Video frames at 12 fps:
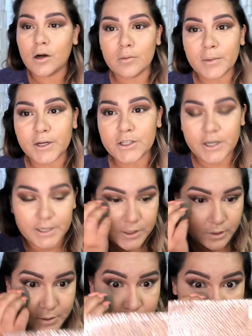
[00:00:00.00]
Oh my gosh, guys, so
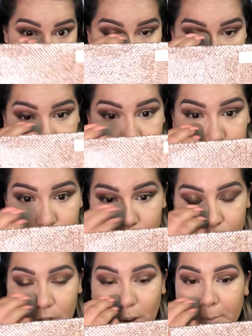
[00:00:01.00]
let me tell you.
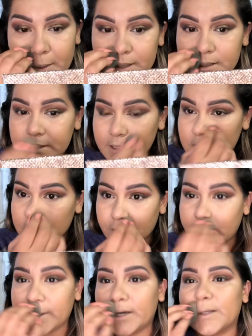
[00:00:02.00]
My
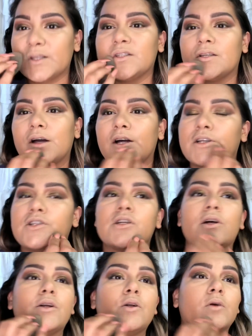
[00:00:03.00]
sister is such
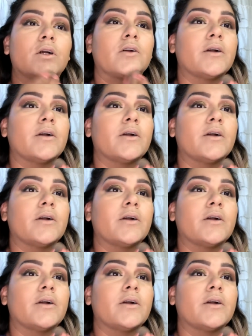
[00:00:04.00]
a dork,